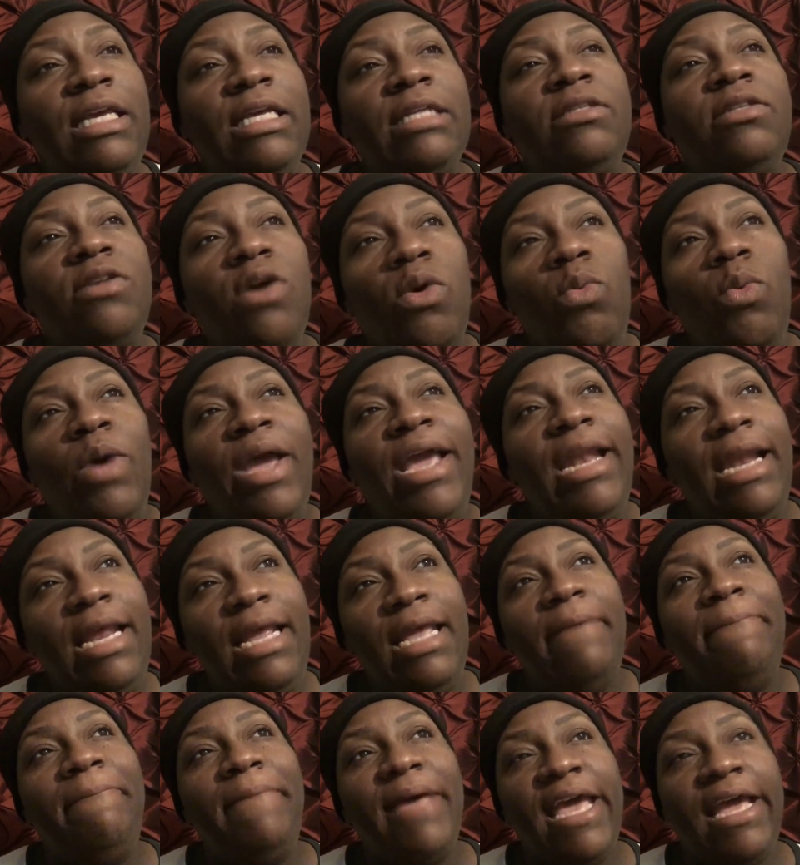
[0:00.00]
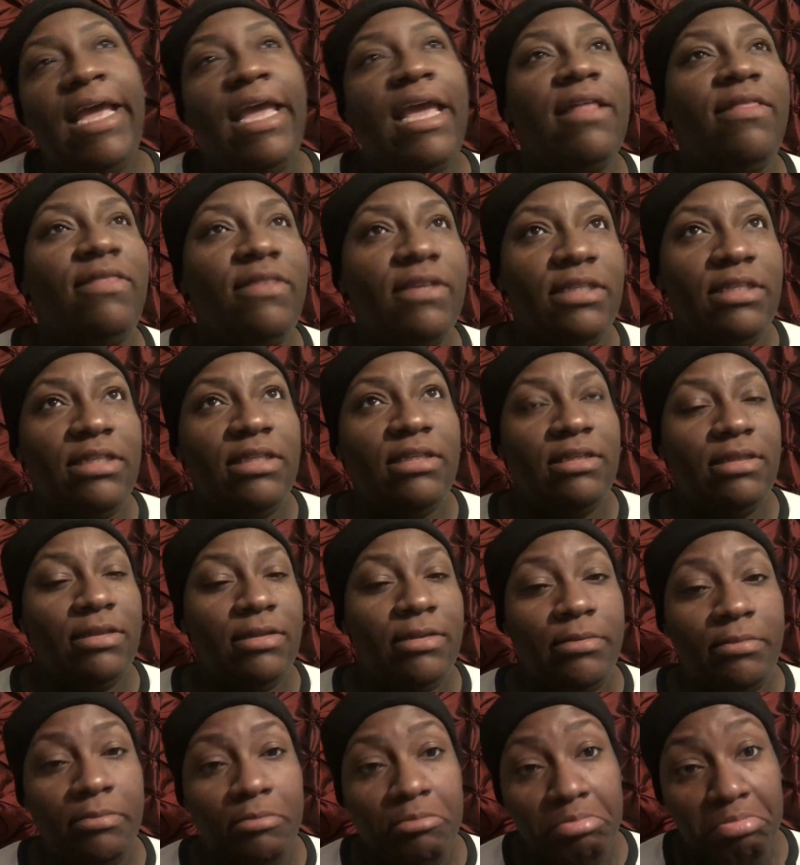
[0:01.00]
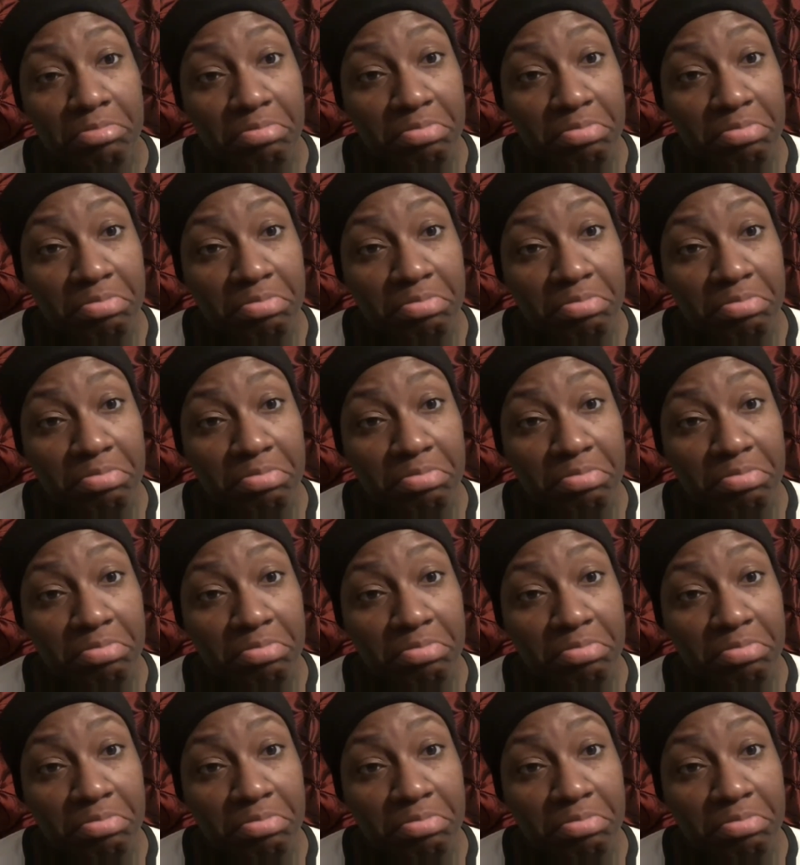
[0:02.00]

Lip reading: it's a way to get back at the system.